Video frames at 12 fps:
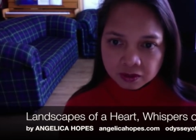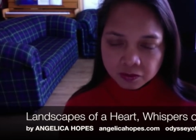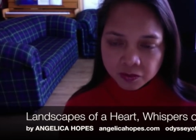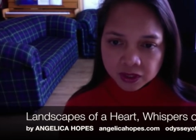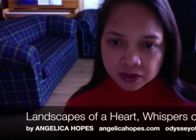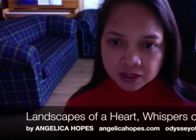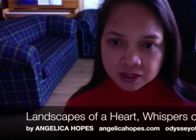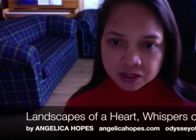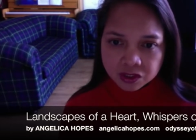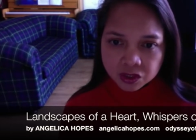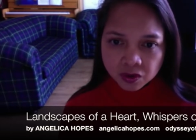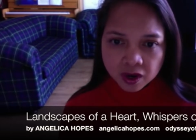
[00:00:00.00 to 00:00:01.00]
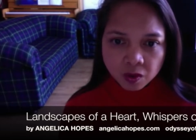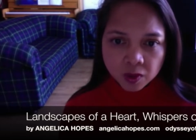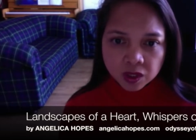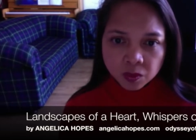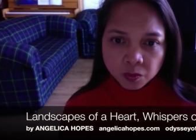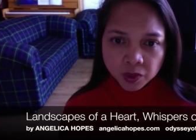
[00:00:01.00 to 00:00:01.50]
But this strayaway
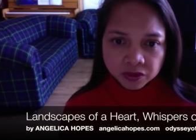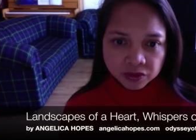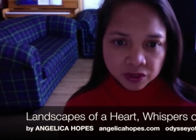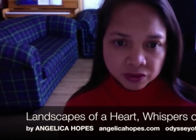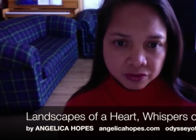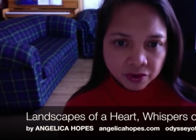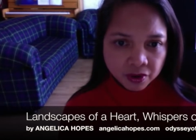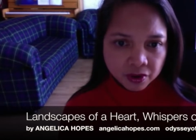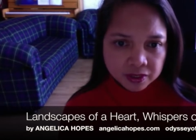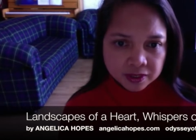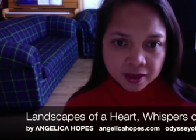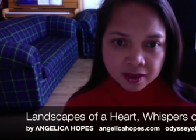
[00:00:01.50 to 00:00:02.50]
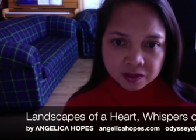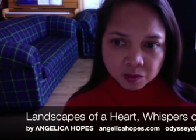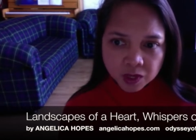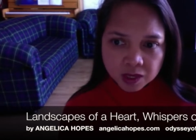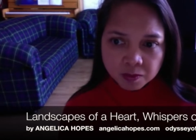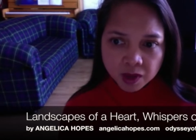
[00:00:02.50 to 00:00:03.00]
compatriot of hers has a
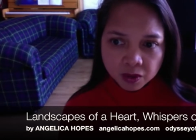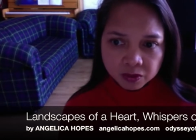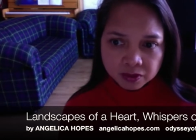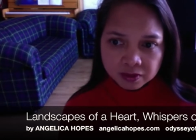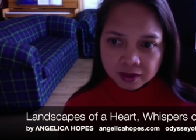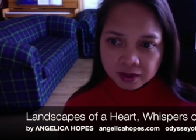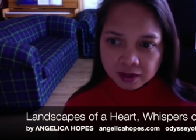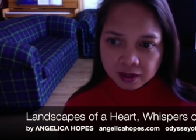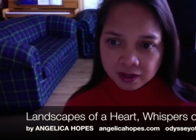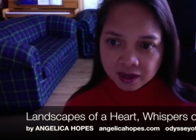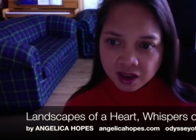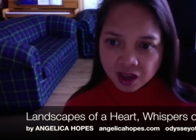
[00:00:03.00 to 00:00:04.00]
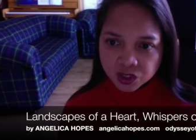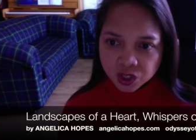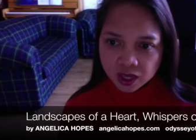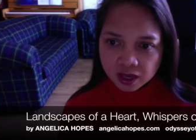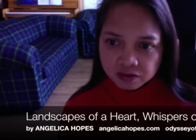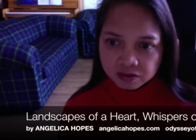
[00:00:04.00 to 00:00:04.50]
big mouth and a
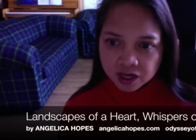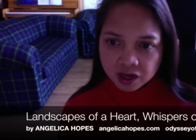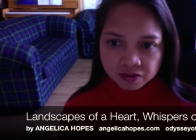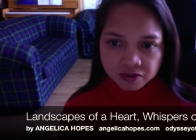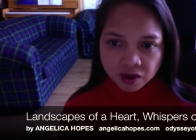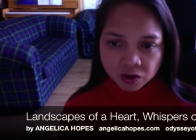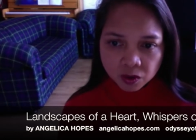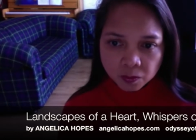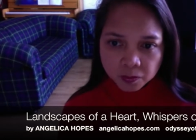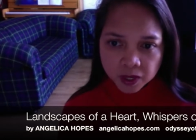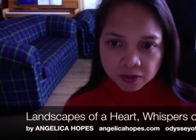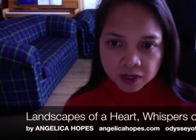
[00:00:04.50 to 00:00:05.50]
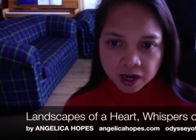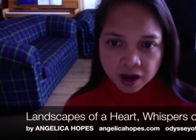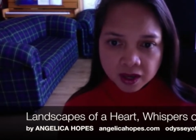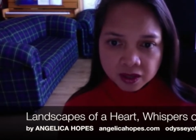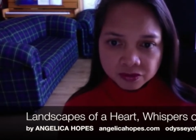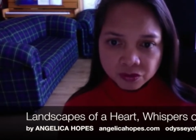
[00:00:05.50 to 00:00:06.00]
gnashing envy of comparing
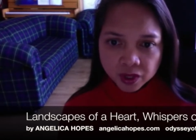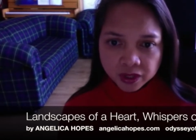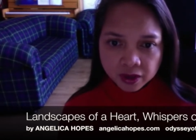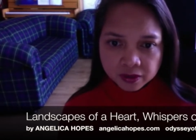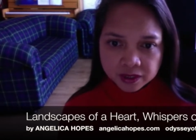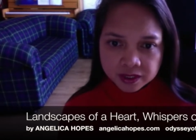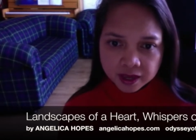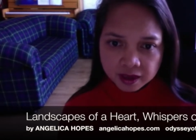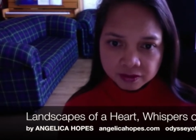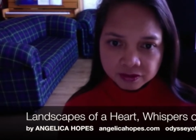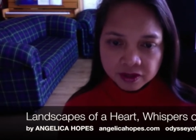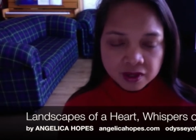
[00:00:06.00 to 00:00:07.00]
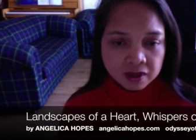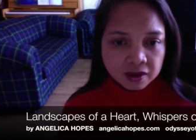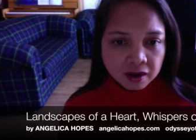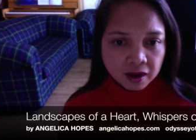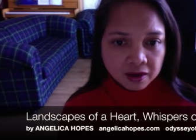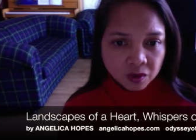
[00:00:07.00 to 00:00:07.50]
eye of what others have,
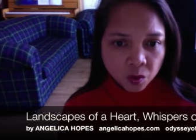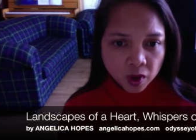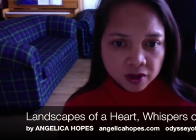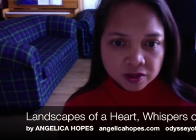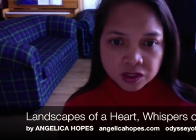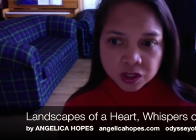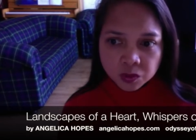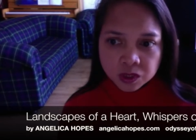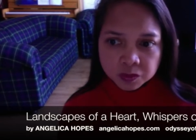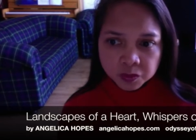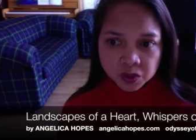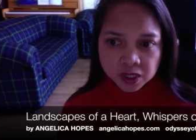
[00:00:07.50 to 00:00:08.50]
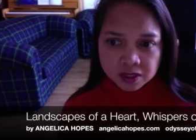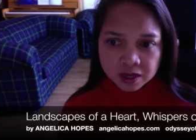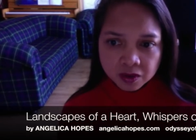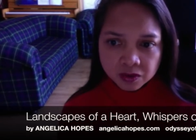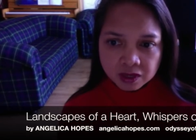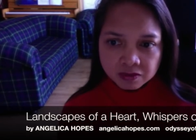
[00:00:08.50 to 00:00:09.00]
unaware that she was putting
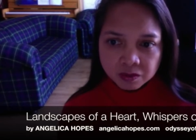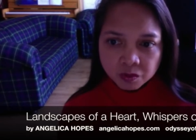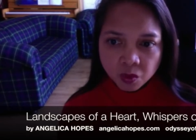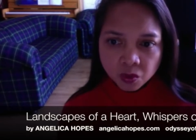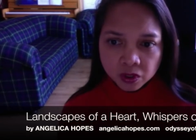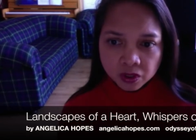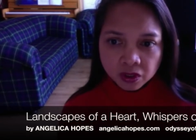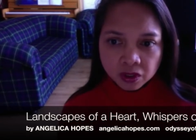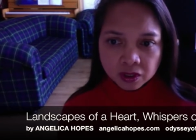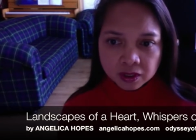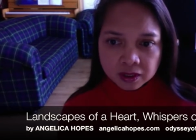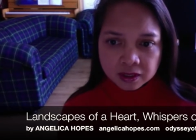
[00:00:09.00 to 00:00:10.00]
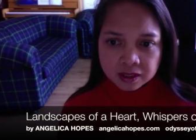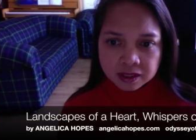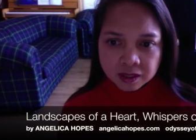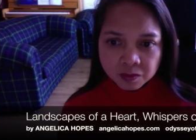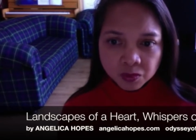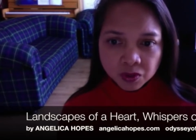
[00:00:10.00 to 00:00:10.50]
down even more the
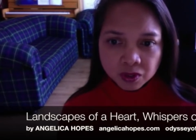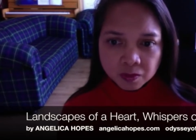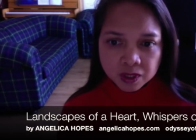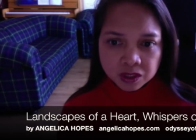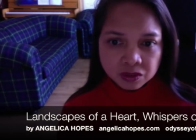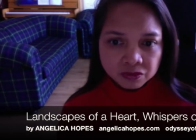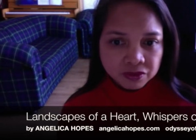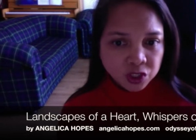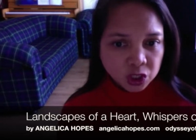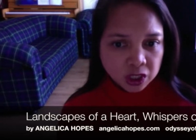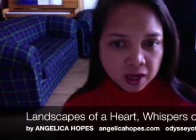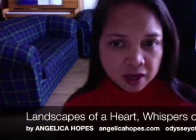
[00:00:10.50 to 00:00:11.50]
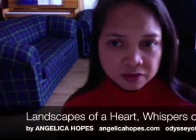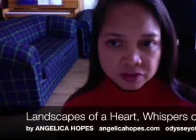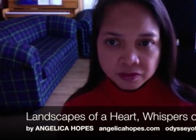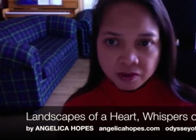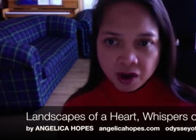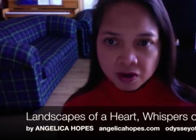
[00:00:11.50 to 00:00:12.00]
simpler but sufficient life
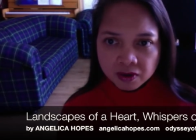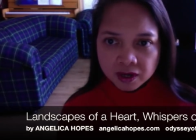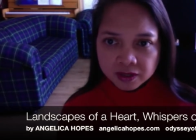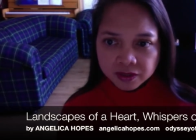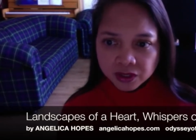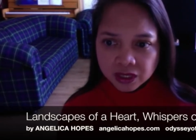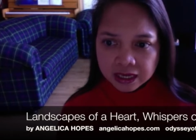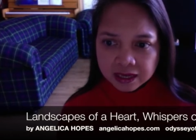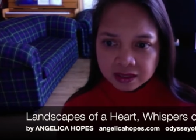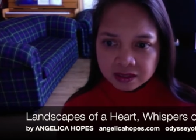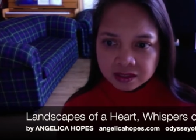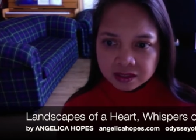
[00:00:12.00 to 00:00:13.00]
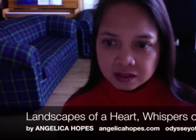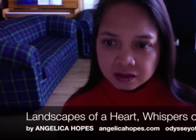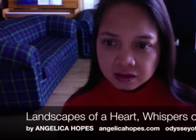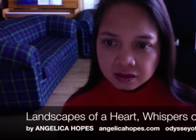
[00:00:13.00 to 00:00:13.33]
of Lara and her kids.